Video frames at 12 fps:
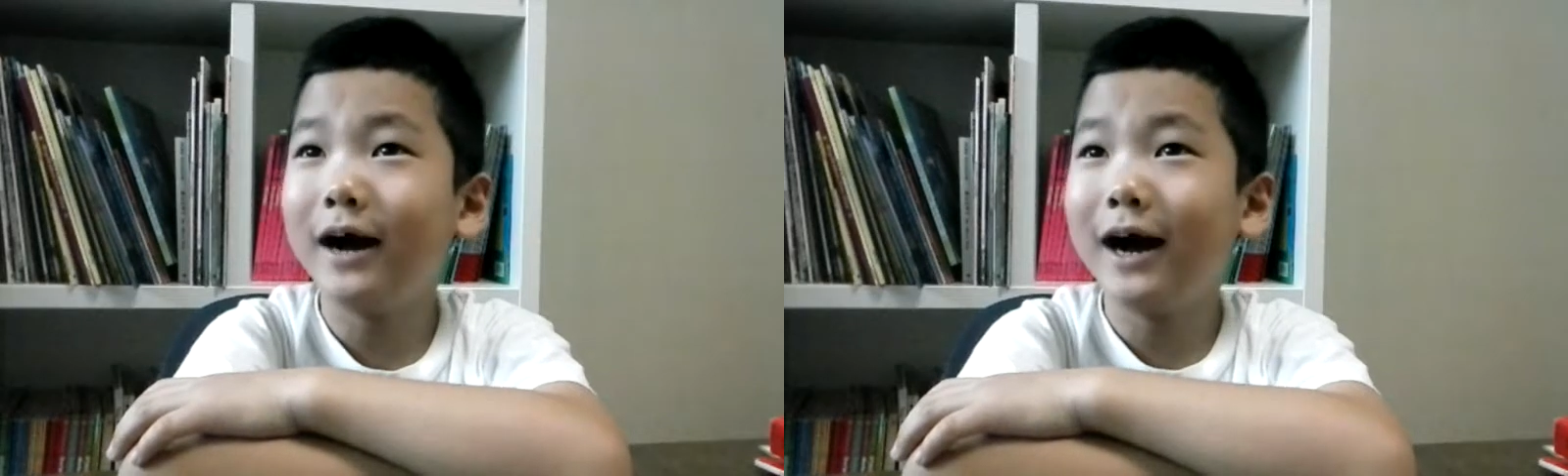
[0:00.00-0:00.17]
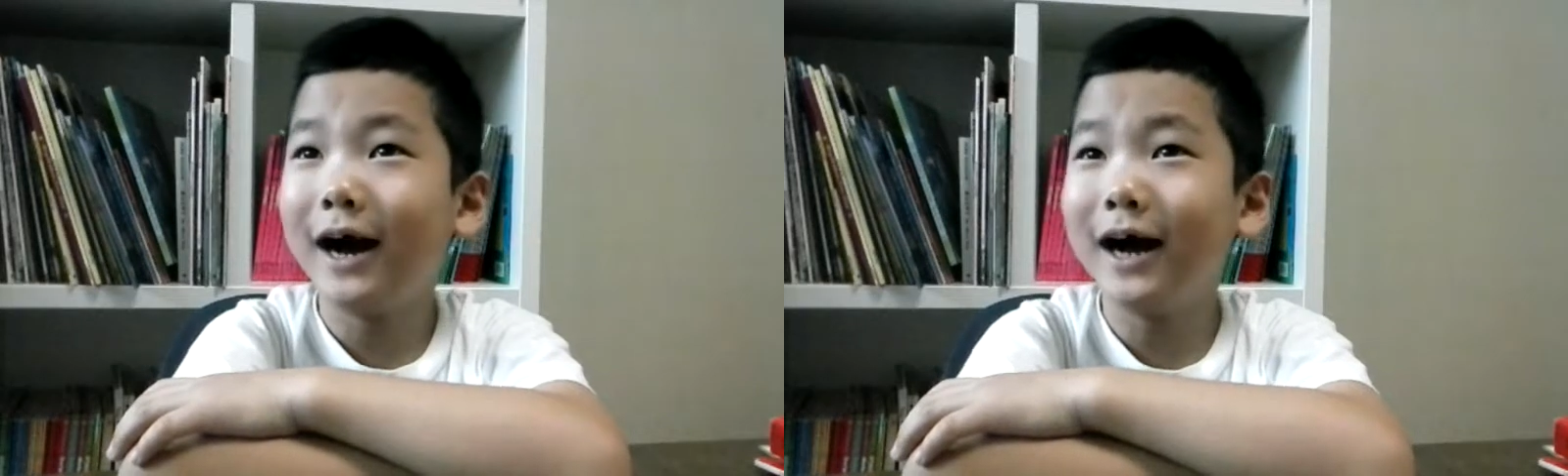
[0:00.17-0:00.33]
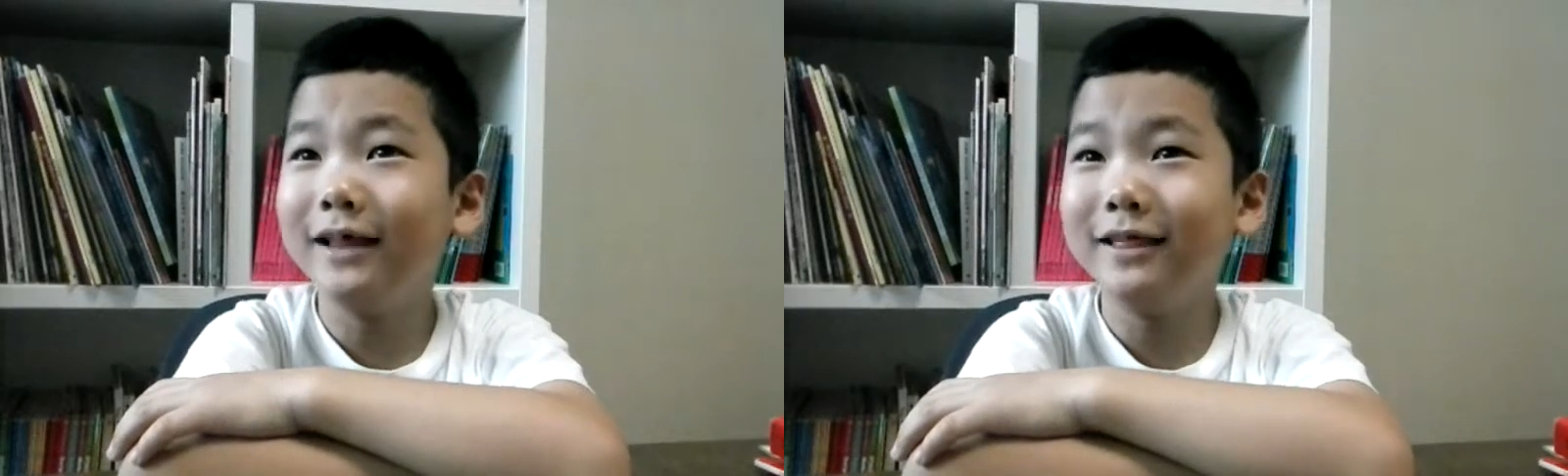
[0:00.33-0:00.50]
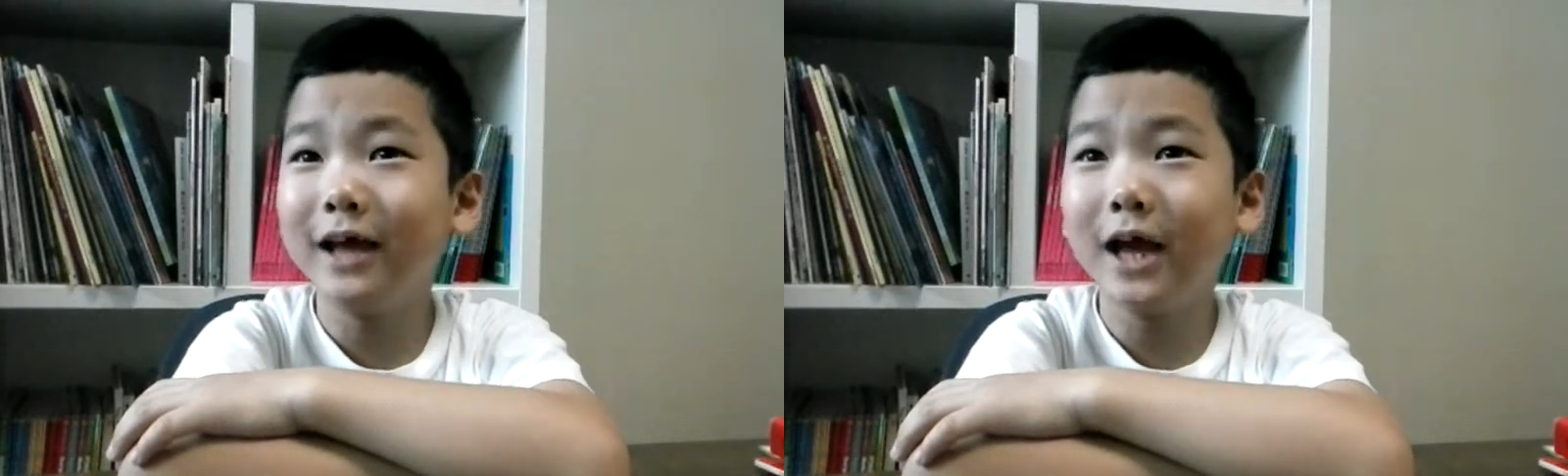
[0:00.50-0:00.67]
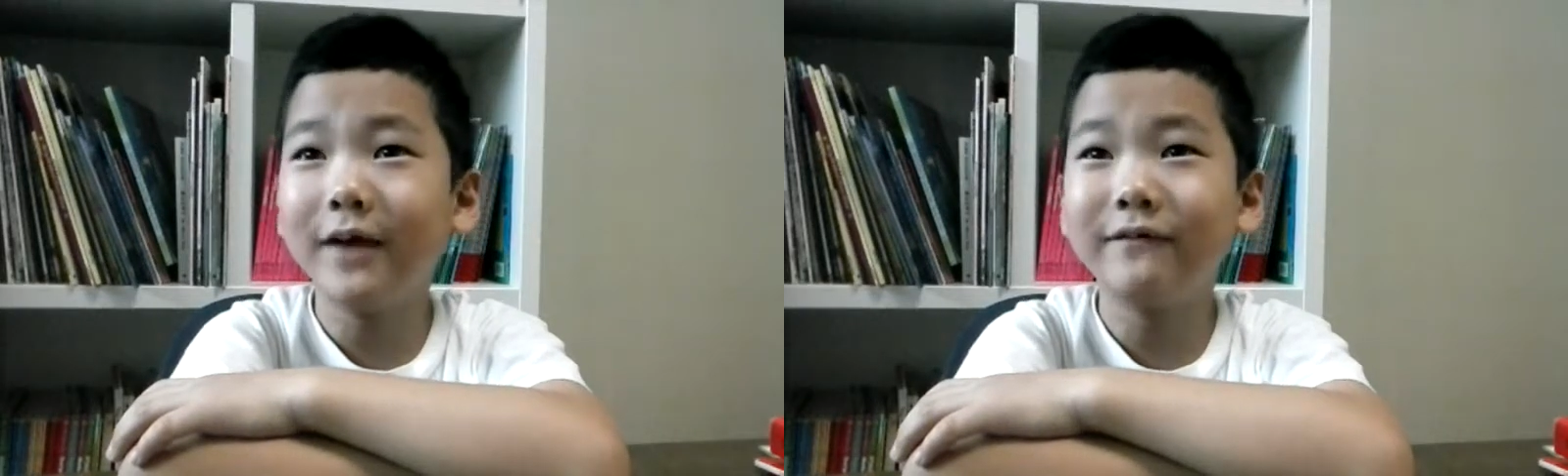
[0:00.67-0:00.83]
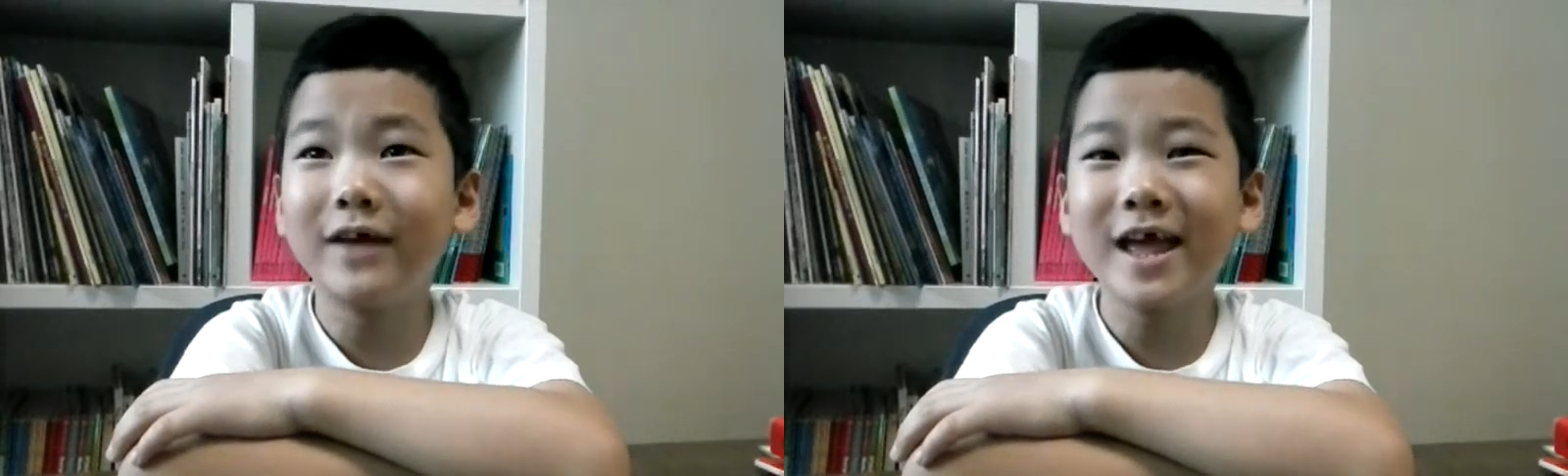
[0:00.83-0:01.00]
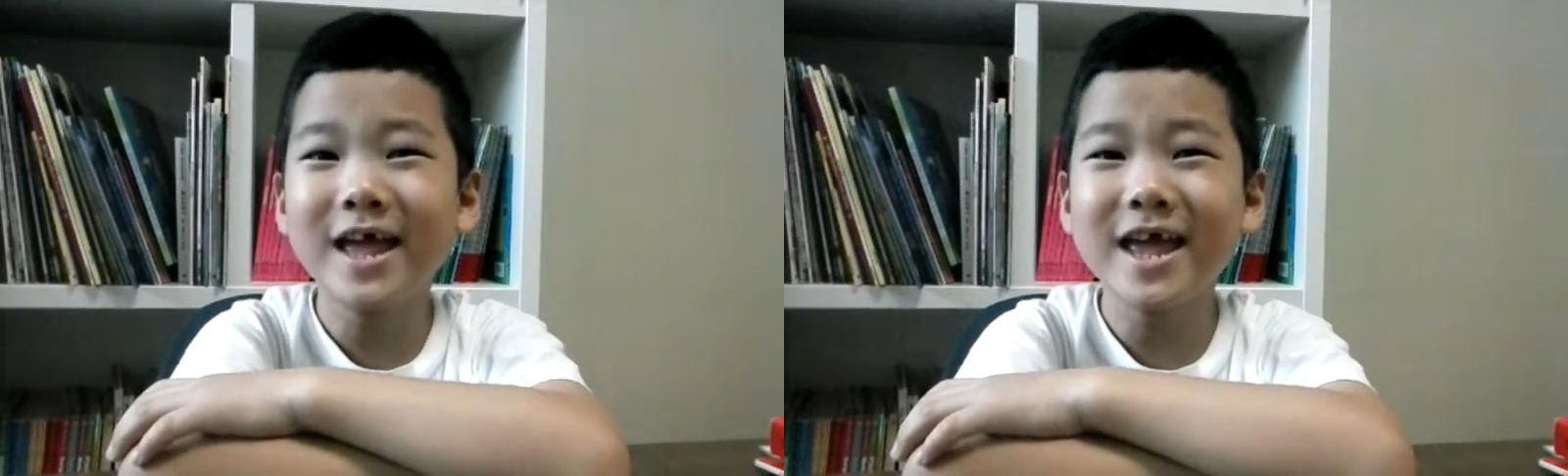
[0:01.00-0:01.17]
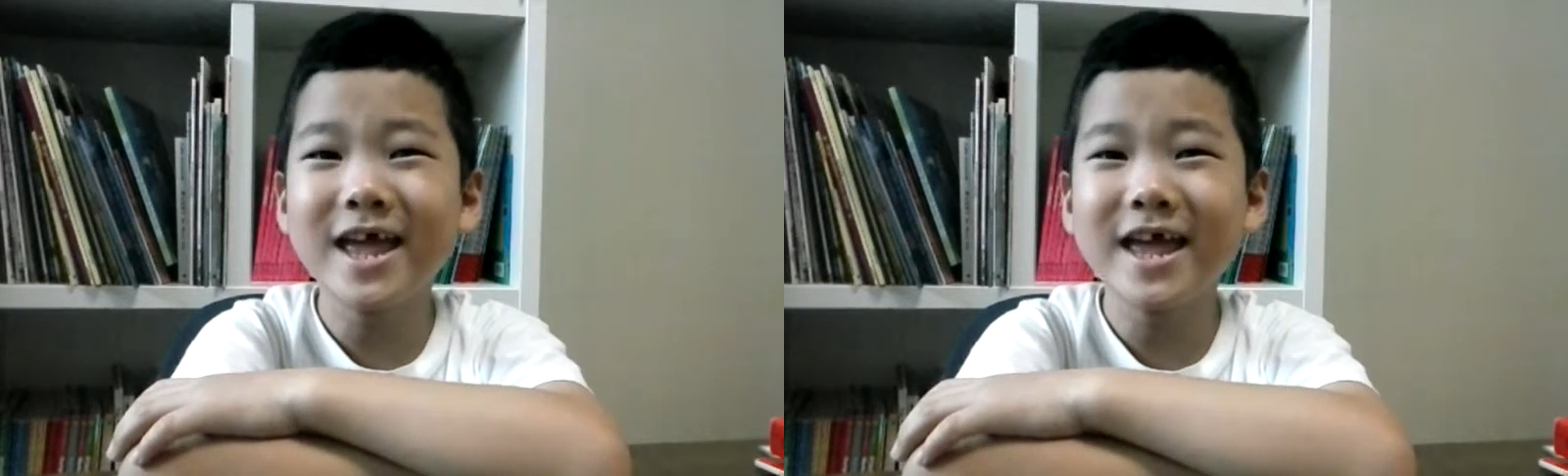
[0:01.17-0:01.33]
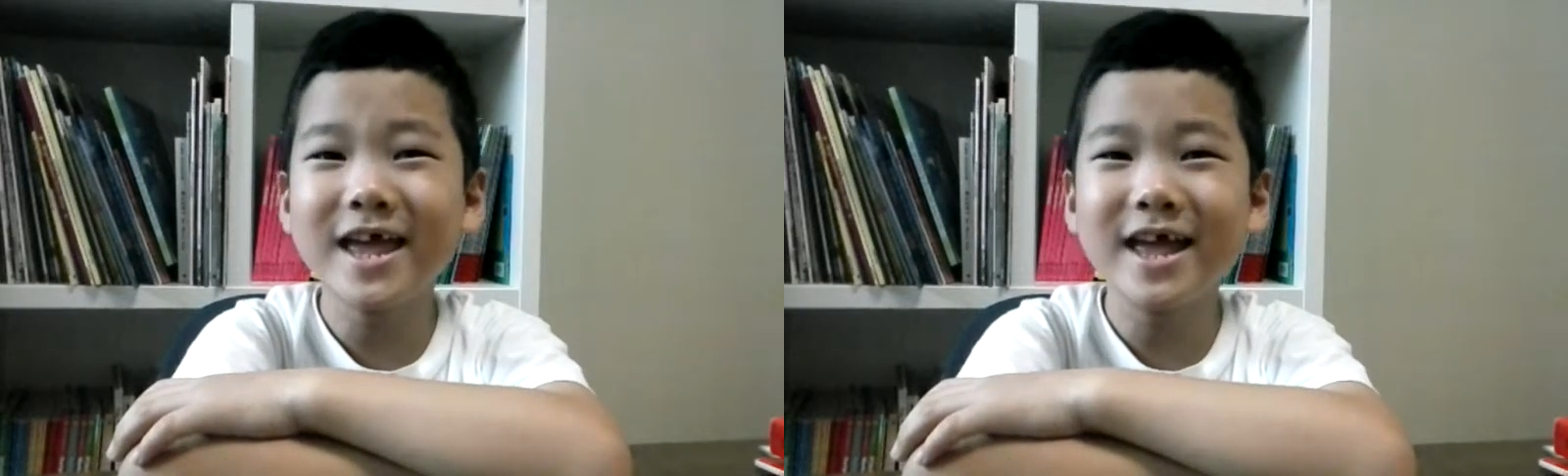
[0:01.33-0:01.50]
I live
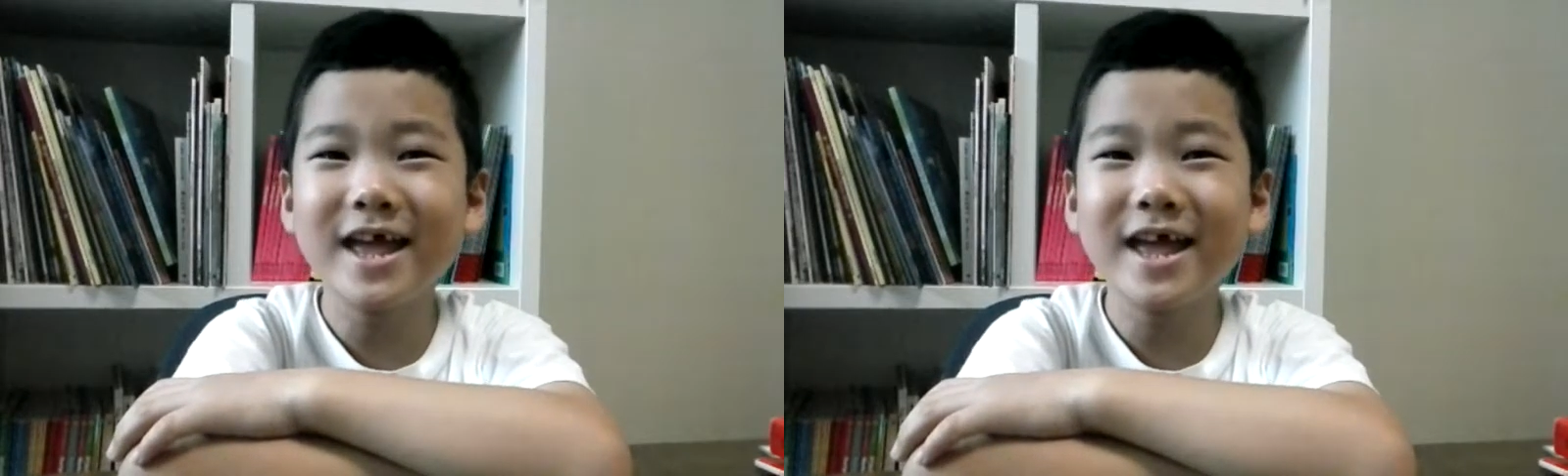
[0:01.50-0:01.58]
in.